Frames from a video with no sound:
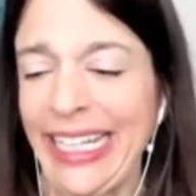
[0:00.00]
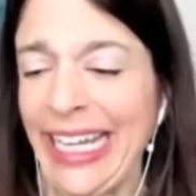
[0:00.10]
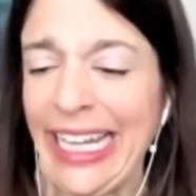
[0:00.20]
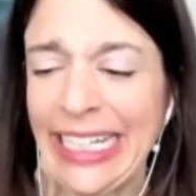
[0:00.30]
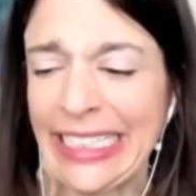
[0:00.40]

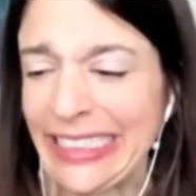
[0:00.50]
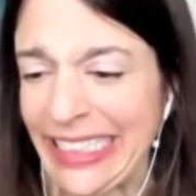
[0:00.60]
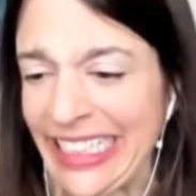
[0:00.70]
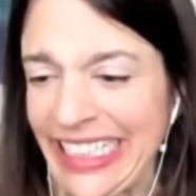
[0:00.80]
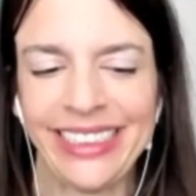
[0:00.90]
can't
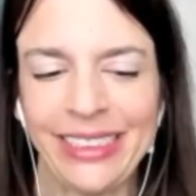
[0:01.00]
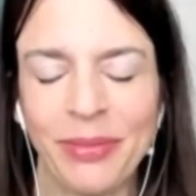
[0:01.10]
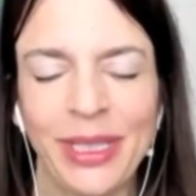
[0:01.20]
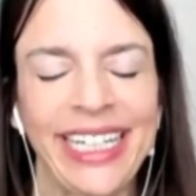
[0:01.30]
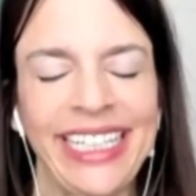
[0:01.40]
eat,
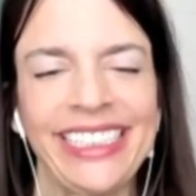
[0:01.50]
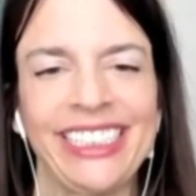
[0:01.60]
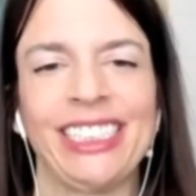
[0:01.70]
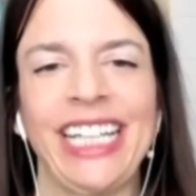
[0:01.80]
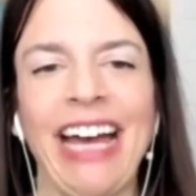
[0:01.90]
but
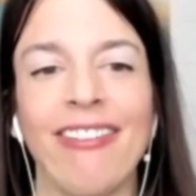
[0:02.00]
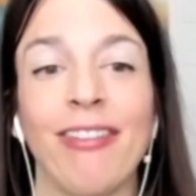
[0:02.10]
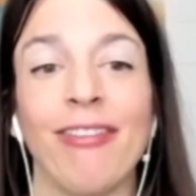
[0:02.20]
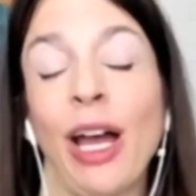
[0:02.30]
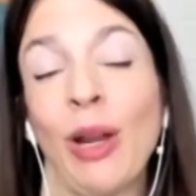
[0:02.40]
just
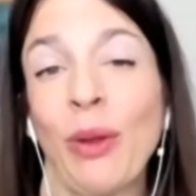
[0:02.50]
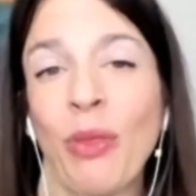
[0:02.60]
having fun with